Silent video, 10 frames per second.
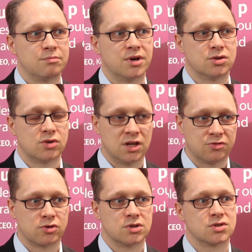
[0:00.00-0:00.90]
But you can
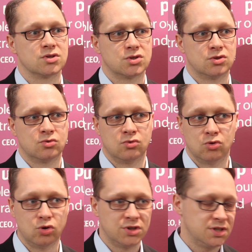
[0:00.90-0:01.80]
of course also
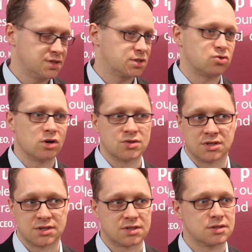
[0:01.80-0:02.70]
do hoodies,
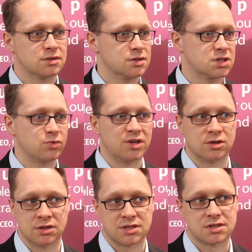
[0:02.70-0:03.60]
trousers,
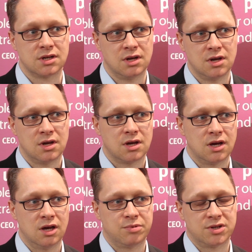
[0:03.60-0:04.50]
sweaters.
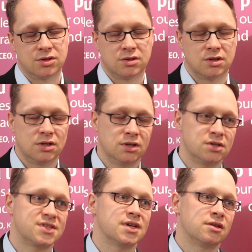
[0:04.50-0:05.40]
Particularly
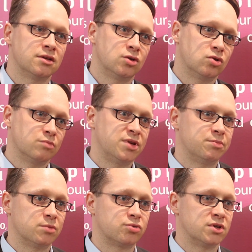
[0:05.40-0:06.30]
in Southern Europe,
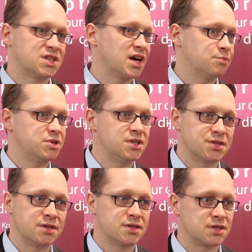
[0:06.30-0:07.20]
people print cup
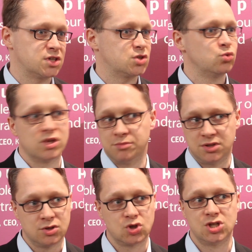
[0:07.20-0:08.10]
pieces and sew them
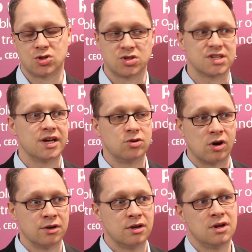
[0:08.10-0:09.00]
into t-shirts later
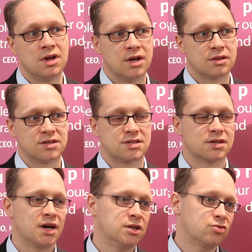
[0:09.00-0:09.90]
on. That's the
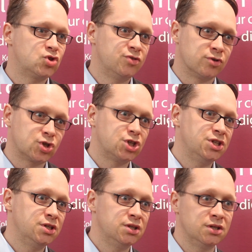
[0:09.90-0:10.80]
kind of
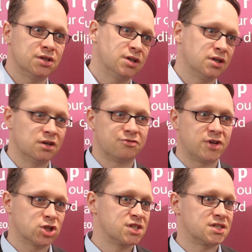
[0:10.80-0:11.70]
Givenchy
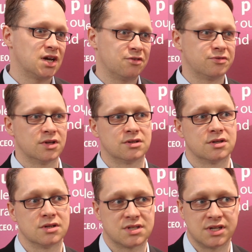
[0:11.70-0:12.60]
fashion stuff
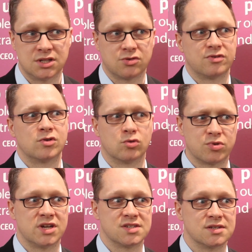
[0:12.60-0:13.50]
that sells for very good
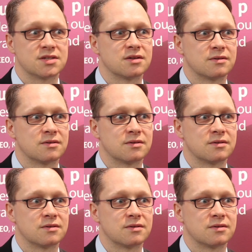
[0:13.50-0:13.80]
prices.